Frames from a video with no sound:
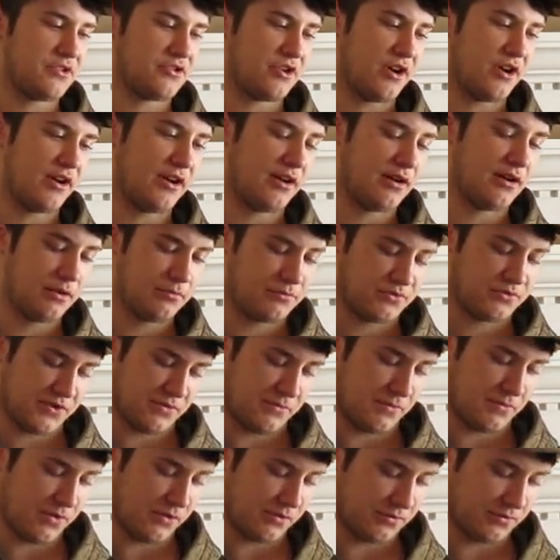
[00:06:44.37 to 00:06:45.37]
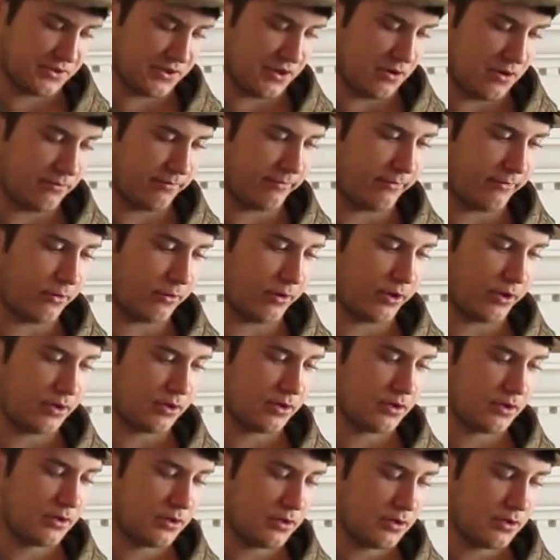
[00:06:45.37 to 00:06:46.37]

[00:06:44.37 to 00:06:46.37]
I traded him some other scope for it.